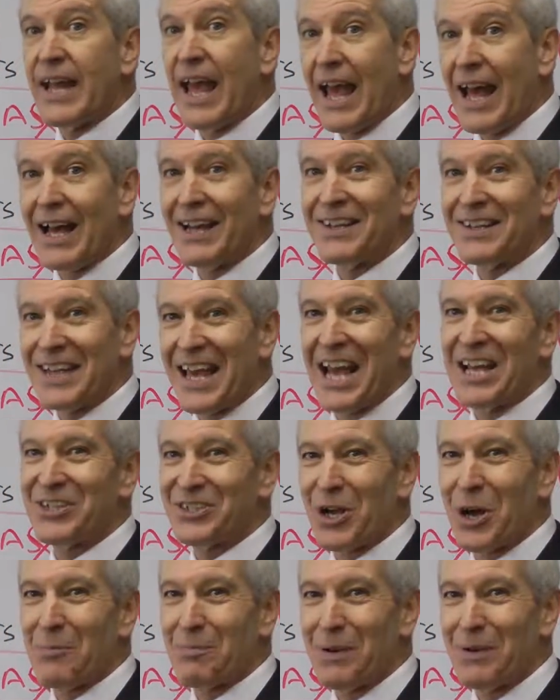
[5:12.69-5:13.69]
10
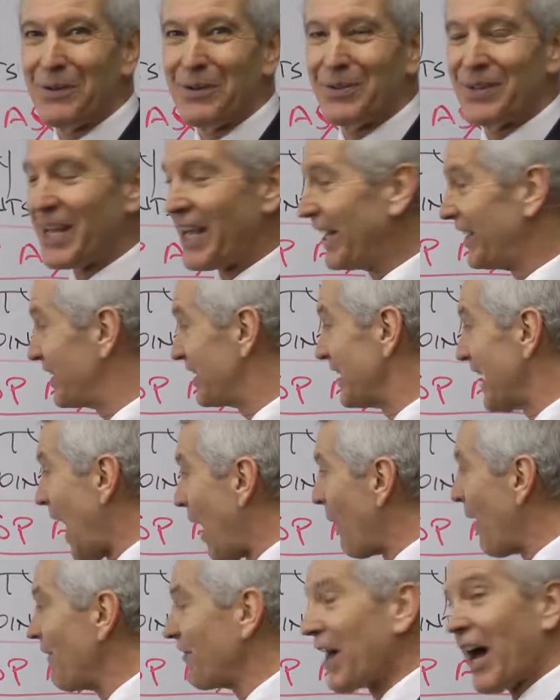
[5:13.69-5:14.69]
case open routines.
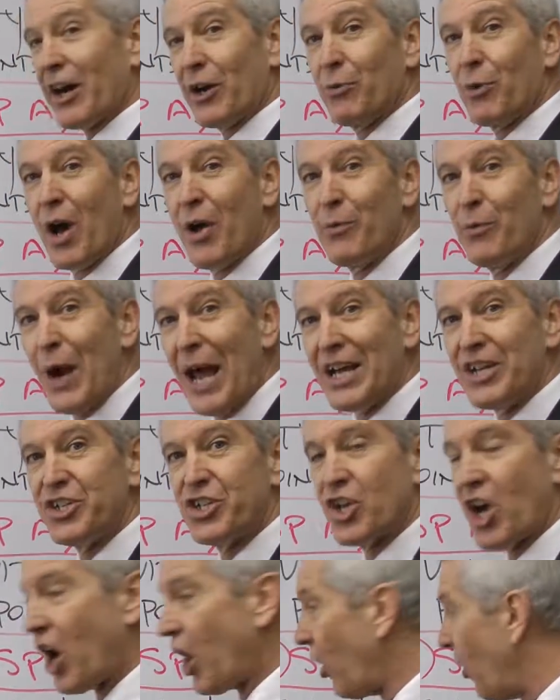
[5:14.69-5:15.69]
Now I've got a
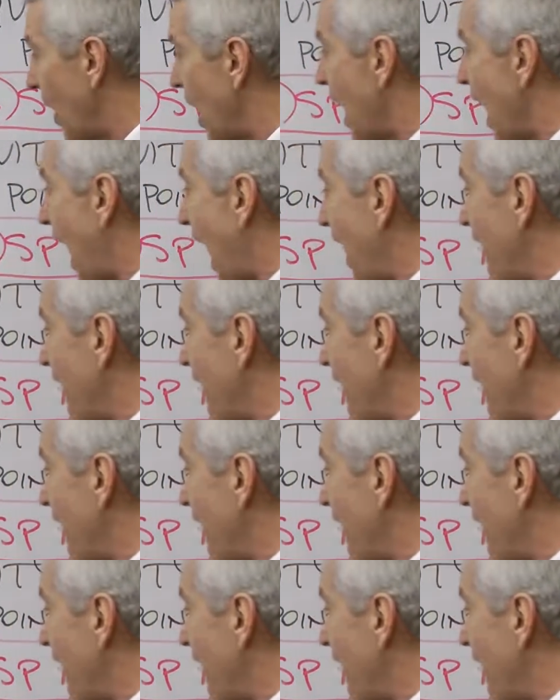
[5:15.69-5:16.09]
ratio,